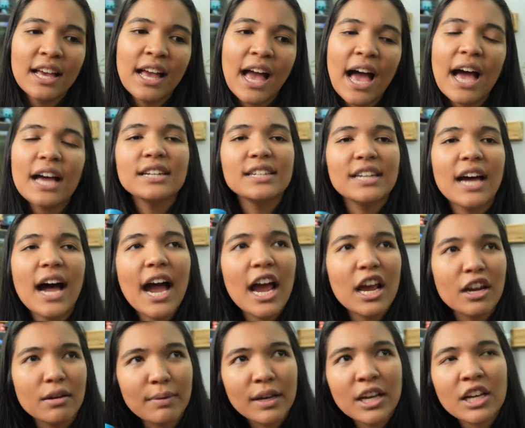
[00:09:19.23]
had
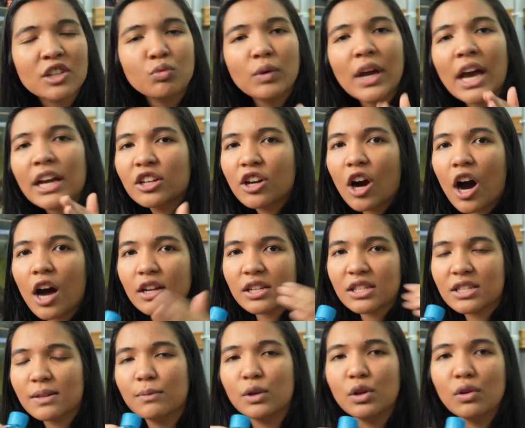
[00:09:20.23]
died because we had gotten
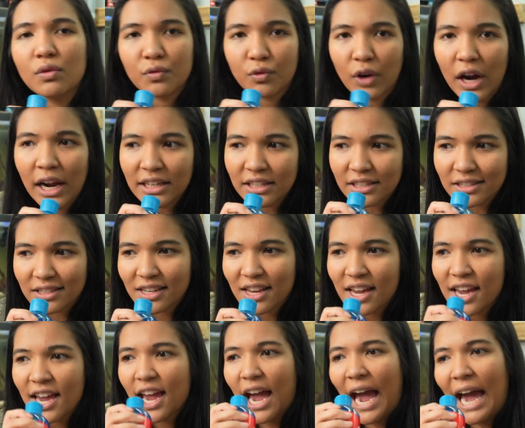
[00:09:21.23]
some new friends.
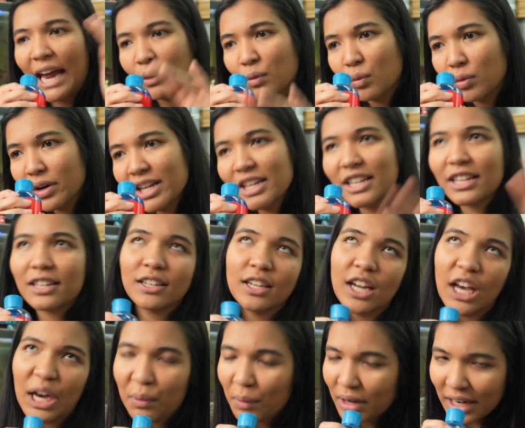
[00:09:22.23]
And we didn't
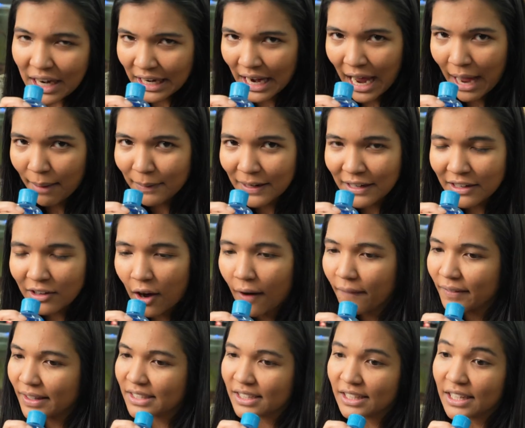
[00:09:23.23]
know what had happened,
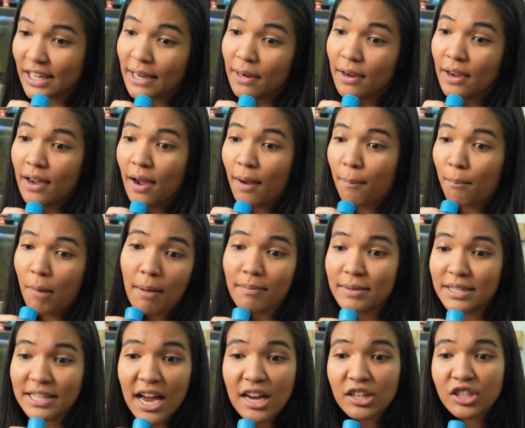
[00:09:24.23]
obviously. Mom
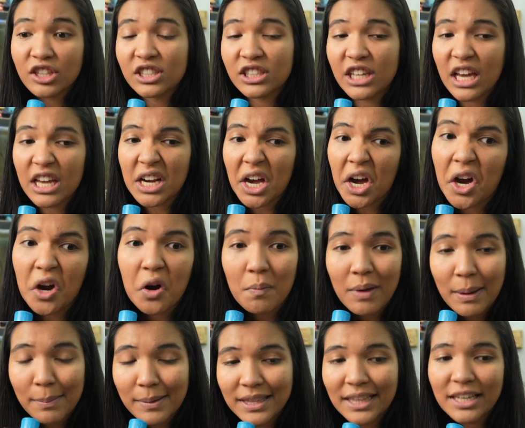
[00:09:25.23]
and Dad just said, oh,
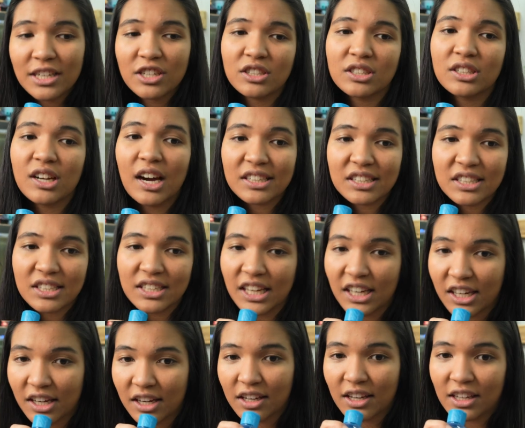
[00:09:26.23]
maybe they just got
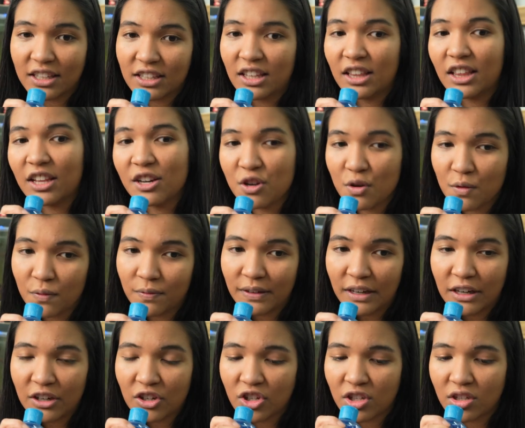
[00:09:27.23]
sick because of the new
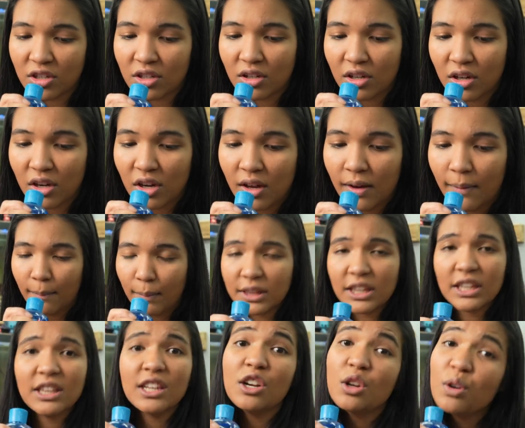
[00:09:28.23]
fish. But
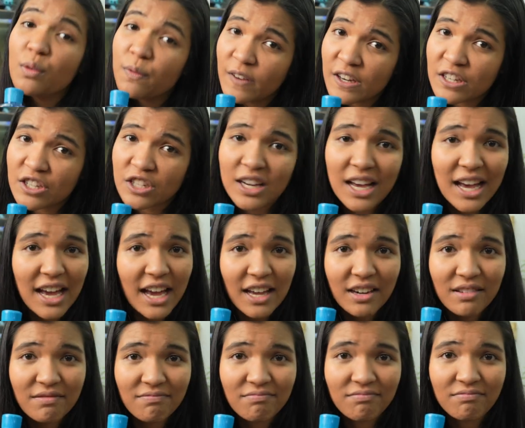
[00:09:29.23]
then the new fish
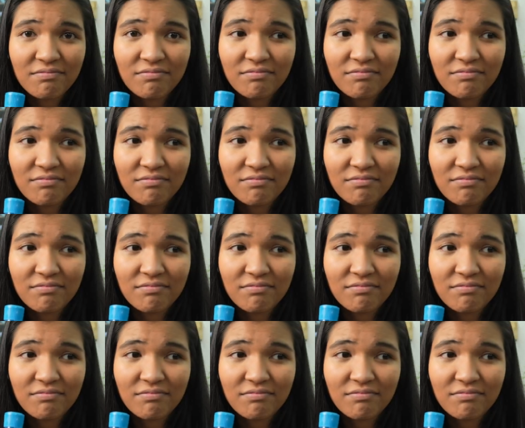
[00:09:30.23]
died